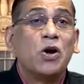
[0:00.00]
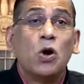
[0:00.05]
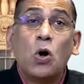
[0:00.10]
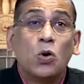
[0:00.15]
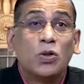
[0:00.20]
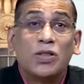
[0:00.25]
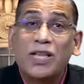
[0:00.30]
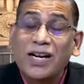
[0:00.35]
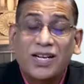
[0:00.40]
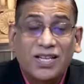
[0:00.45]

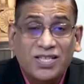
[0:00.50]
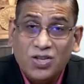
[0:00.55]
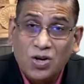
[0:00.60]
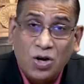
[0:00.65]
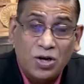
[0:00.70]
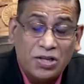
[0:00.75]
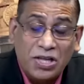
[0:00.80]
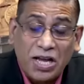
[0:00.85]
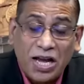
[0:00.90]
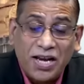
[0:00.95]
No, that is
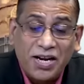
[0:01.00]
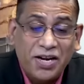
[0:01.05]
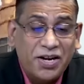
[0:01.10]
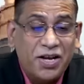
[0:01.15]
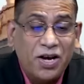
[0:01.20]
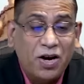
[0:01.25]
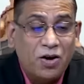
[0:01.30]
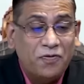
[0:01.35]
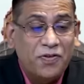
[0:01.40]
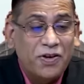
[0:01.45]
not the
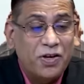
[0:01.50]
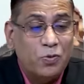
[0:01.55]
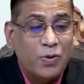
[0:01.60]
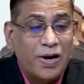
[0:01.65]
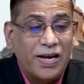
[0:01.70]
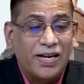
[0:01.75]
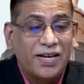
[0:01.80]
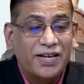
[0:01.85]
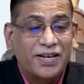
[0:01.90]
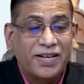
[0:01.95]
idea of
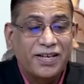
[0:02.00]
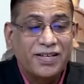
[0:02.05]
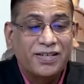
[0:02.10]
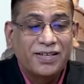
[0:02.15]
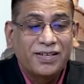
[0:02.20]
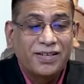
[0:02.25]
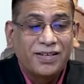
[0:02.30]
equality.